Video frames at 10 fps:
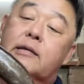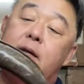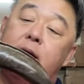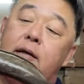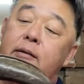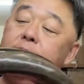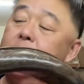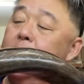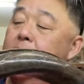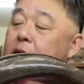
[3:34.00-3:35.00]
So
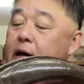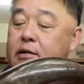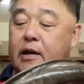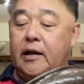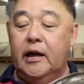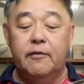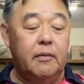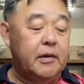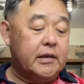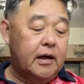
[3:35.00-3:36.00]
as you can hear
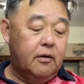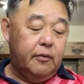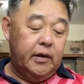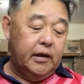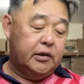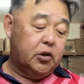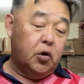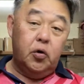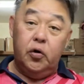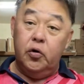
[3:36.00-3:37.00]
from yourself, we
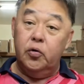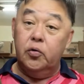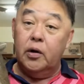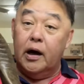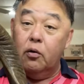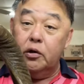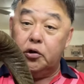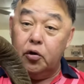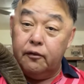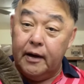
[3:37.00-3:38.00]
show you our
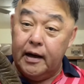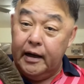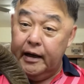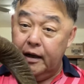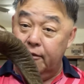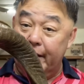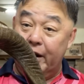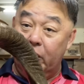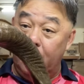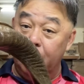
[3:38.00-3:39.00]
shofar in a
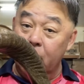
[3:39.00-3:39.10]
video.